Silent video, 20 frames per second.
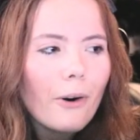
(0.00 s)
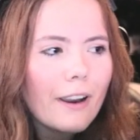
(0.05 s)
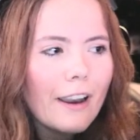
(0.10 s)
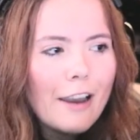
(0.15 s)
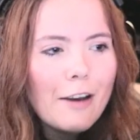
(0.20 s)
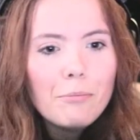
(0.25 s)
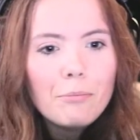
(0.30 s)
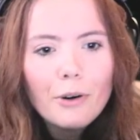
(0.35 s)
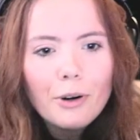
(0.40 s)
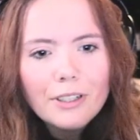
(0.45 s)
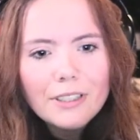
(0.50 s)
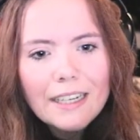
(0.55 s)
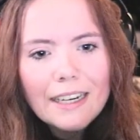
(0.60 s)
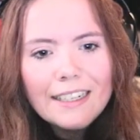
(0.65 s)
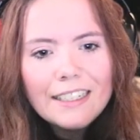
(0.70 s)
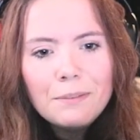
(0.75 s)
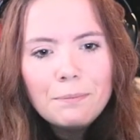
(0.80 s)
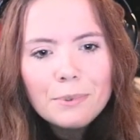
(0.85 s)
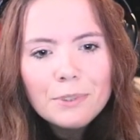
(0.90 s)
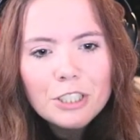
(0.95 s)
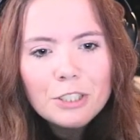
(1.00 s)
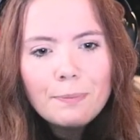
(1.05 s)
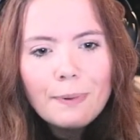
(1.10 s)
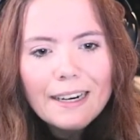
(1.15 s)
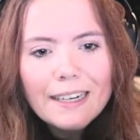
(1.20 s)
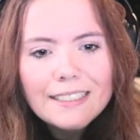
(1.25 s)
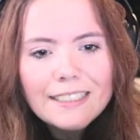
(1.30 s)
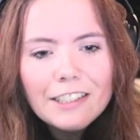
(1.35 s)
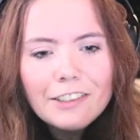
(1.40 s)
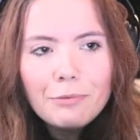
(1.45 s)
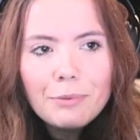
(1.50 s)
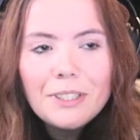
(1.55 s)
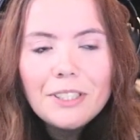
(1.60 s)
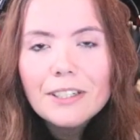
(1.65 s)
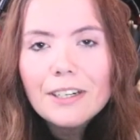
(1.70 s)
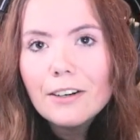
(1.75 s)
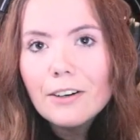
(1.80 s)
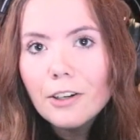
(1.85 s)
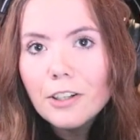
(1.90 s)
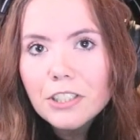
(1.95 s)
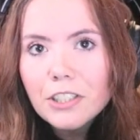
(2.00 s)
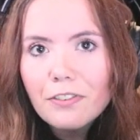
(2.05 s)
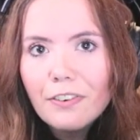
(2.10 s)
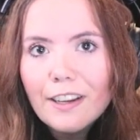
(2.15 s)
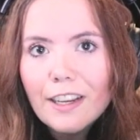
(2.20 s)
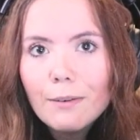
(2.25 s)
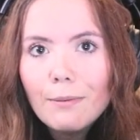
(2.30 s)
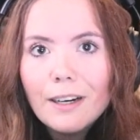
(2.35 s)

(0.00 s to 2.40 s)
bird eye perspective, but you can also think about